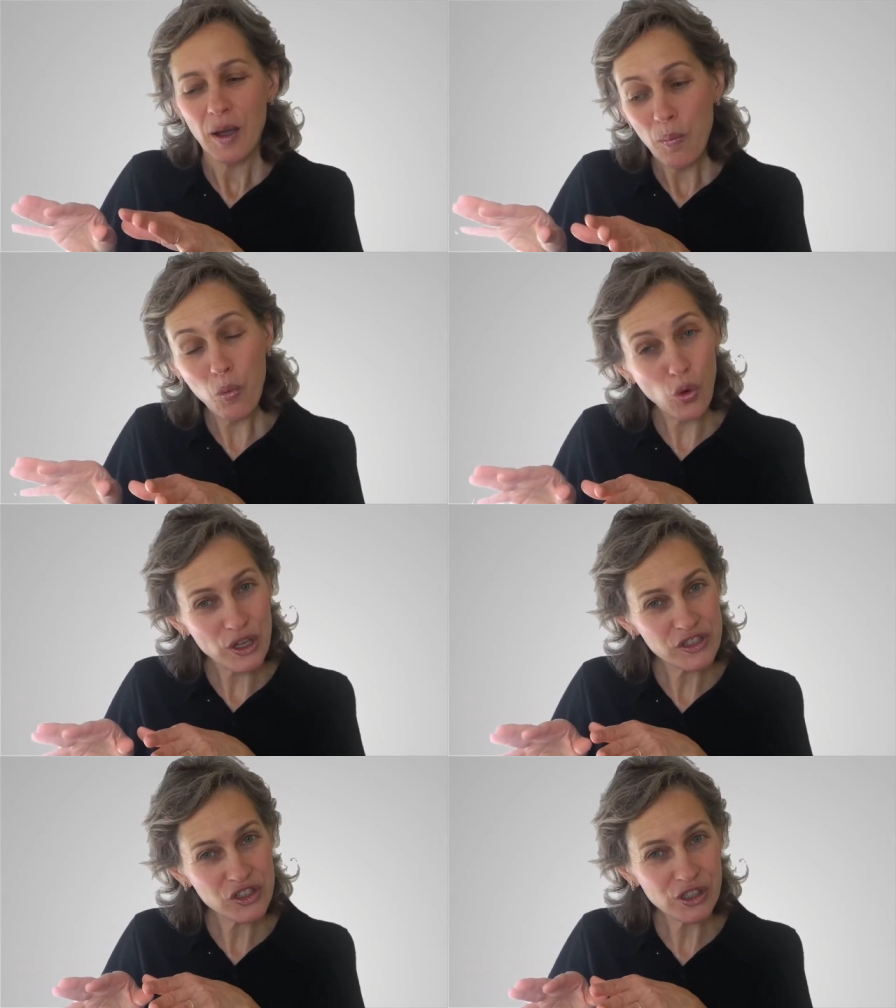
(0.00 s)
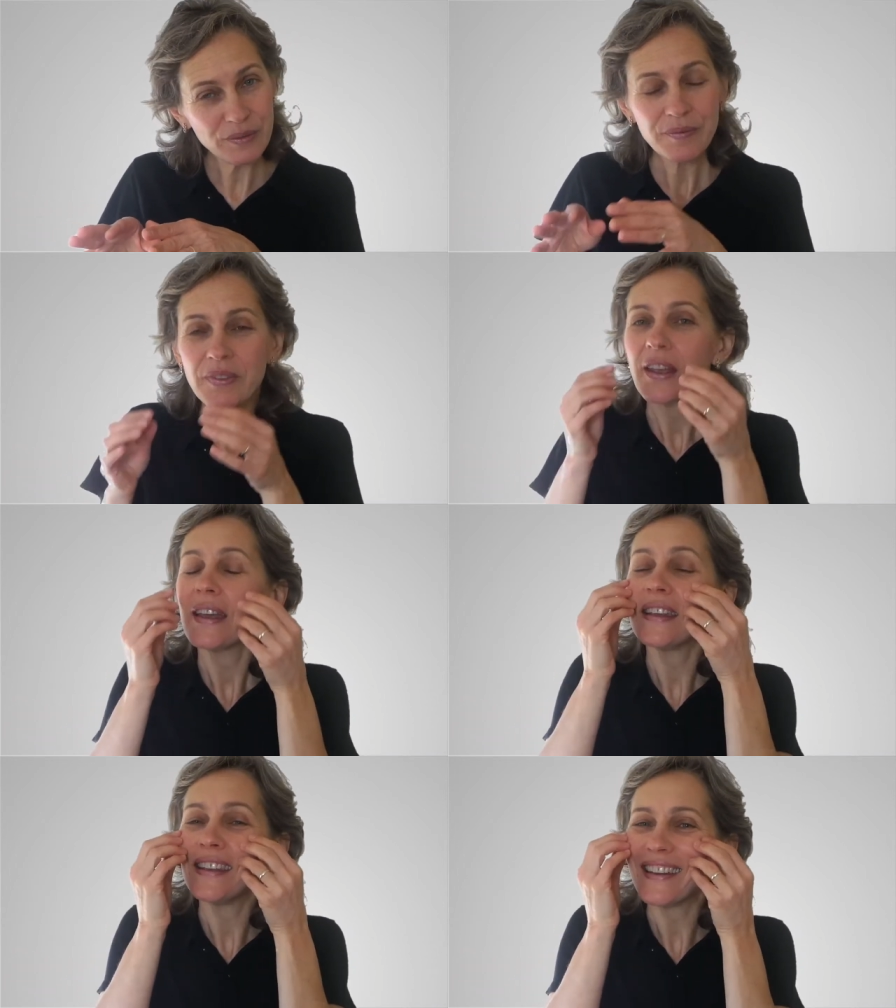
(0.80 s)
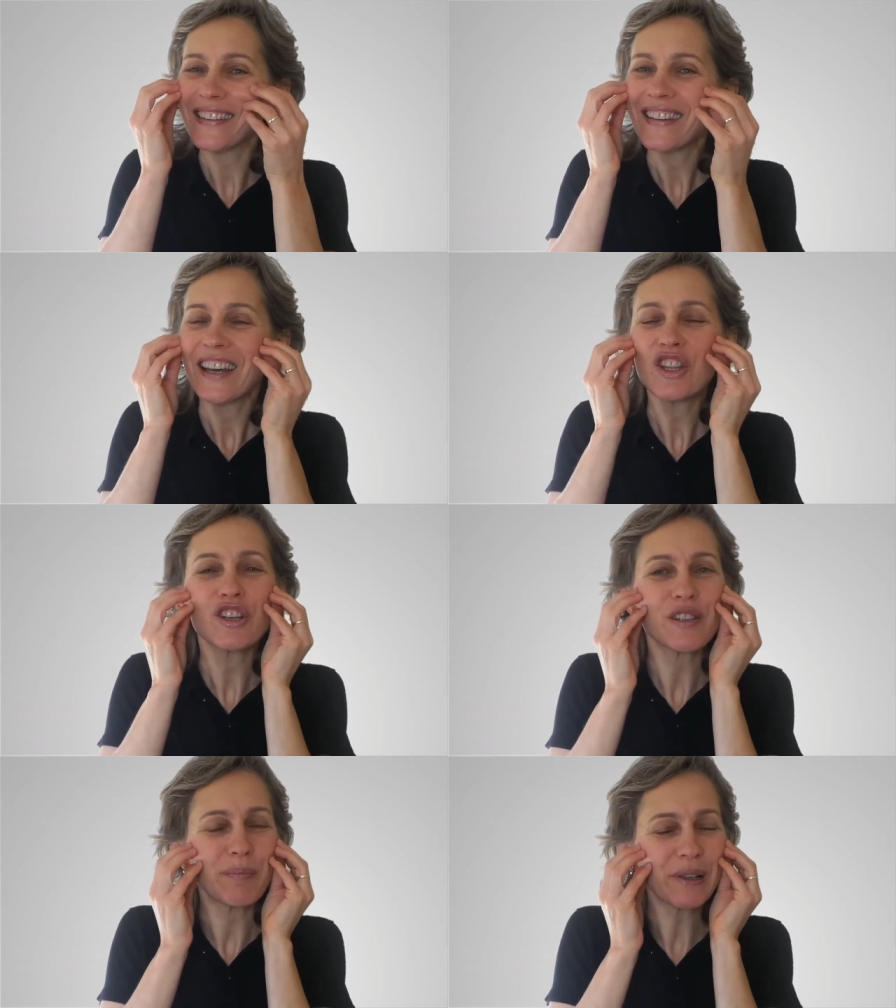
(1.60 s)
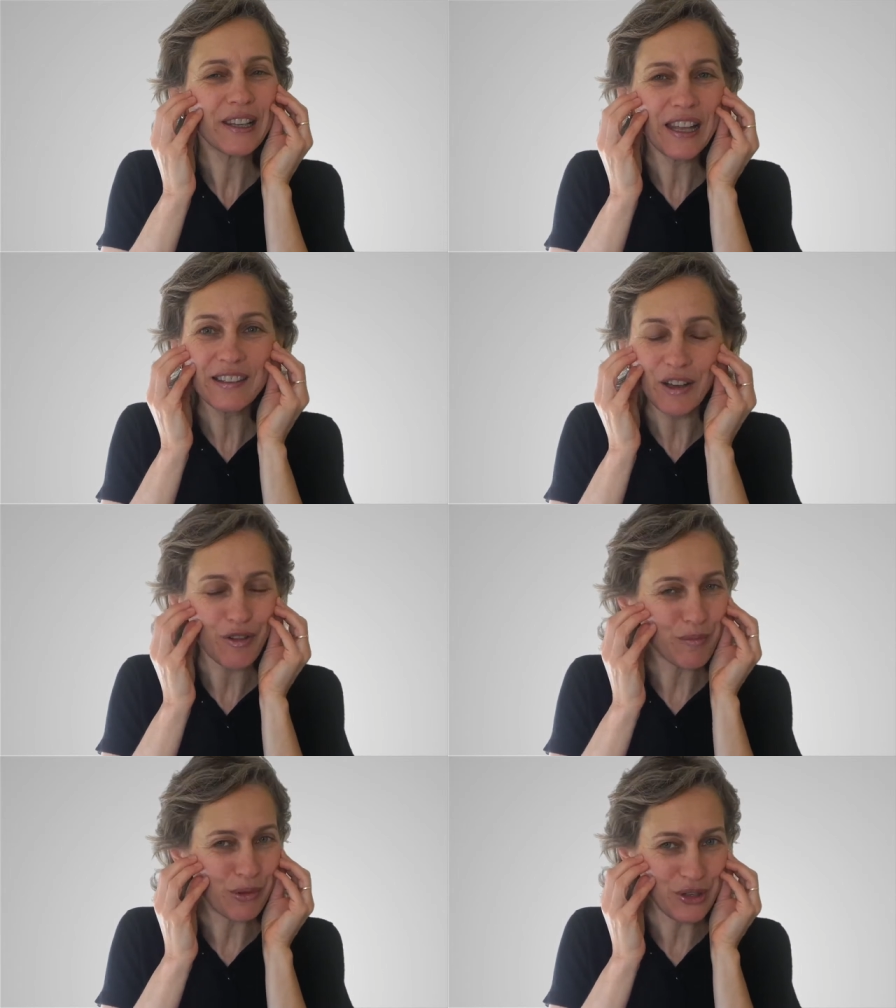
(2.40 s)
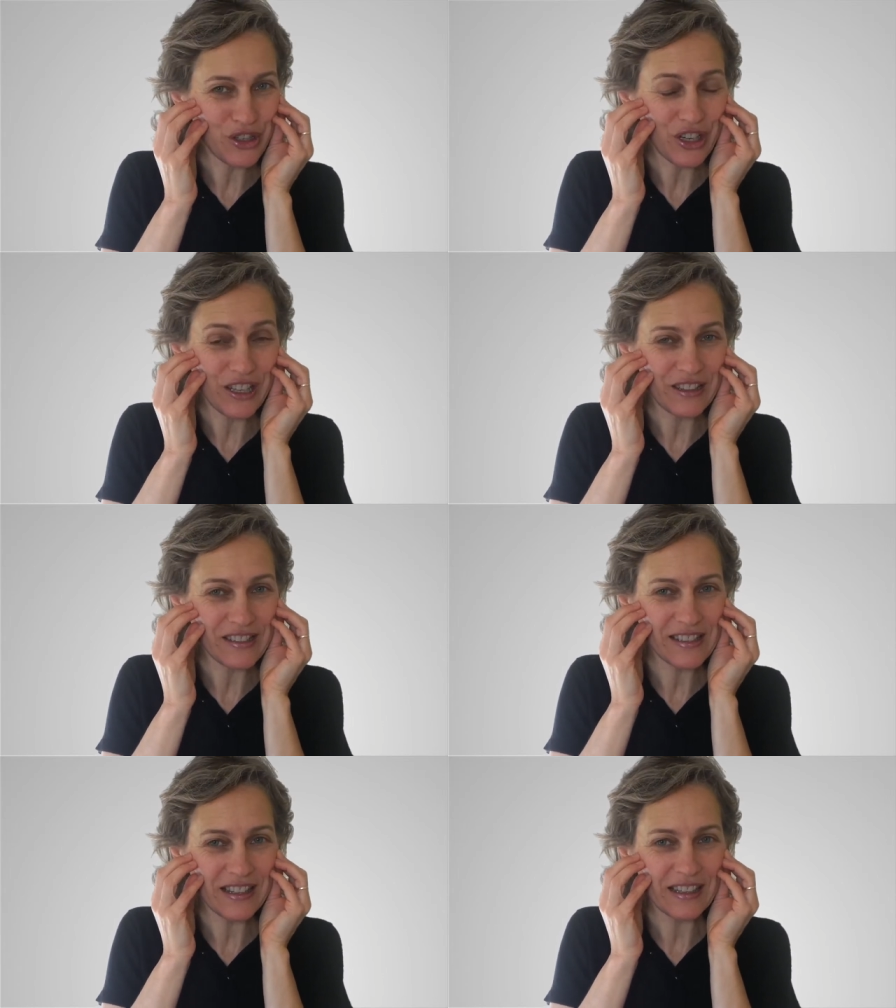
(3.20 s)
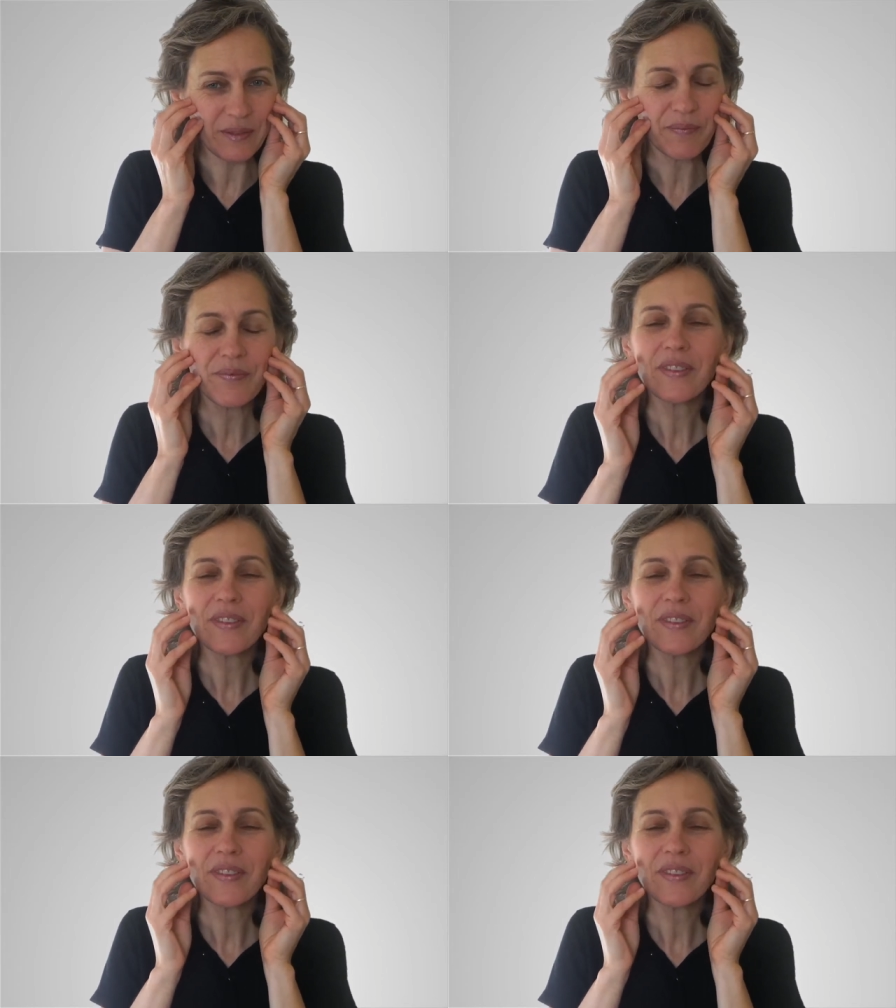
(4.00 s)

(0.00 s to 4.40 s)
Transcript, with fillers: Moisture. Yes, there is a plenty of moisture in the skin.